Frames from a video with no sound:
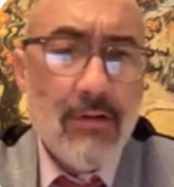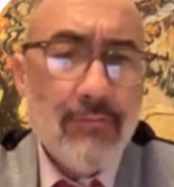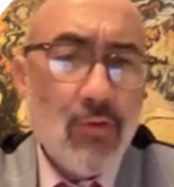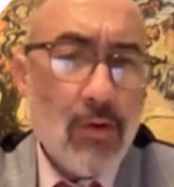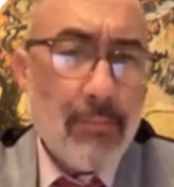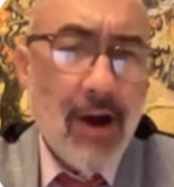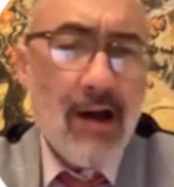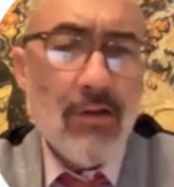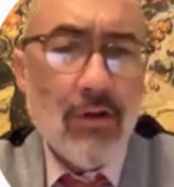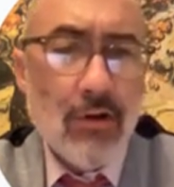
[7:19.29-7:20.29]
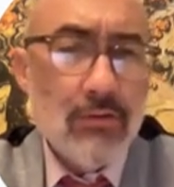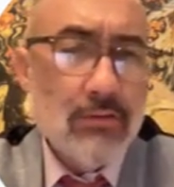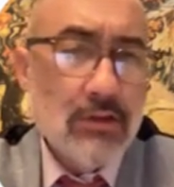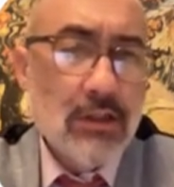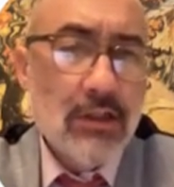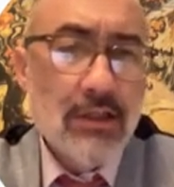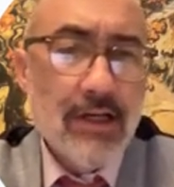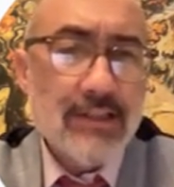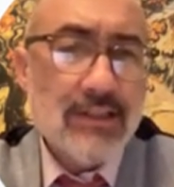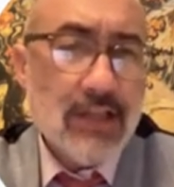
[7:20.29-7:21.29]
for Apollo
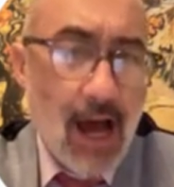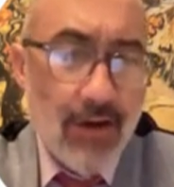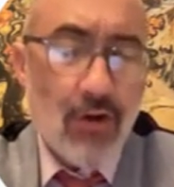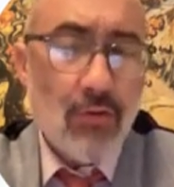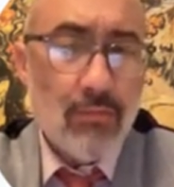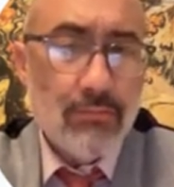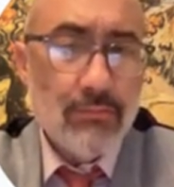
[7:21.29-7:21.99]
Asado